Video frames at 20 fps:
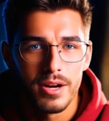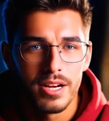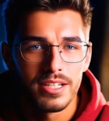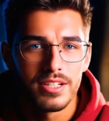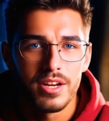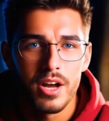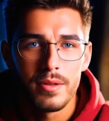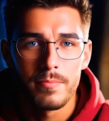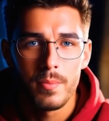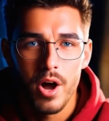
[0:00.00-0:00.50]

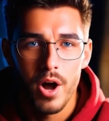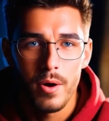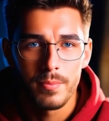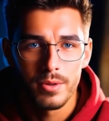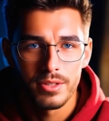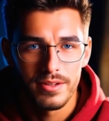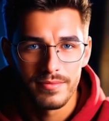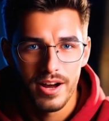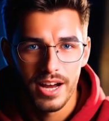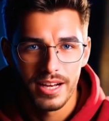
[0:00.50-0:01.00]
on mobile
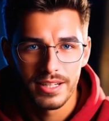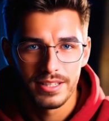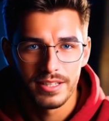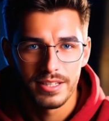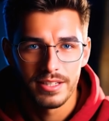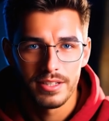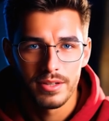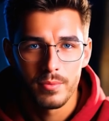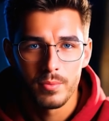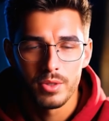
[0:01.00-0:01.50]

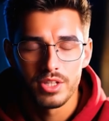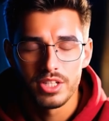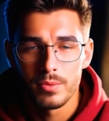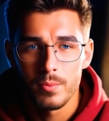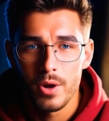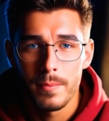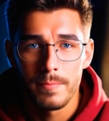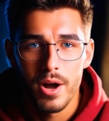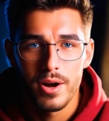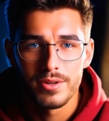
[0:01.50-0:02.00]
devices, which is
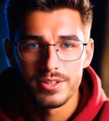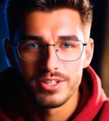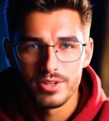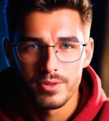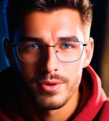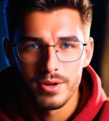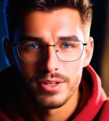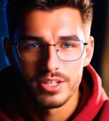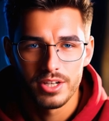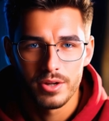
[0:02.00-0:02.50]
where most
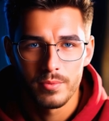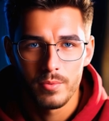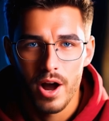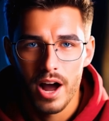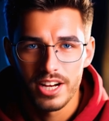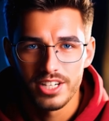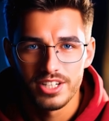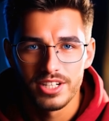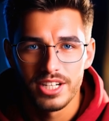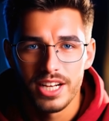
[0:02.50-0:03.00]
shorts are
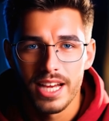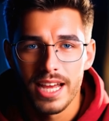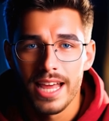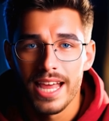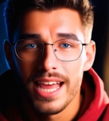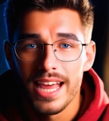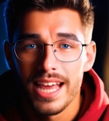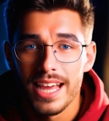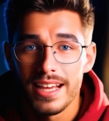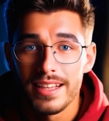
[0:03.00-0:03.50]
watched,
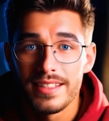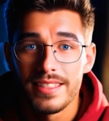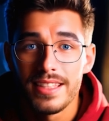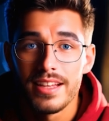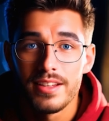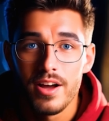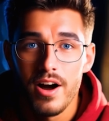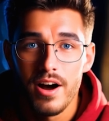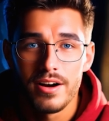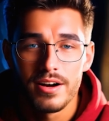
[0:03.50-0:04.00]
anything
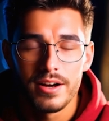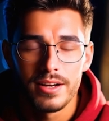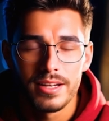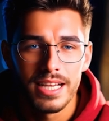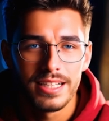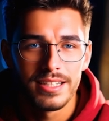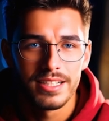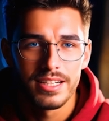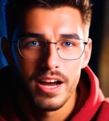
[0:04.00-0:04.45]
longer gets cut